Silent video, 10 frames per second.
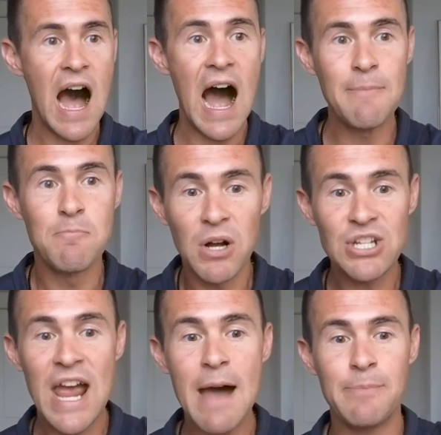I'm
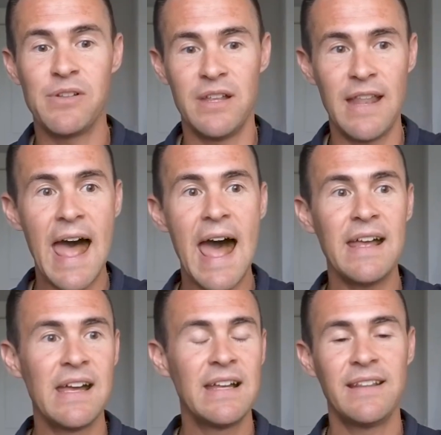much happier than
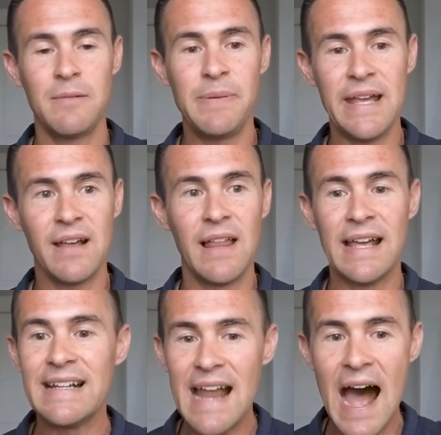that, than being
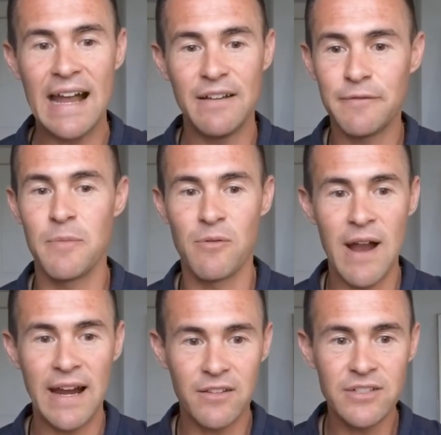like a 9 from the
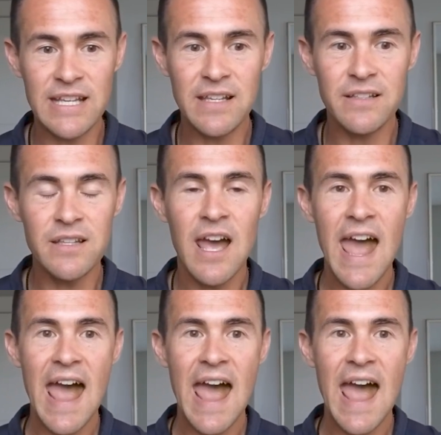regular tees.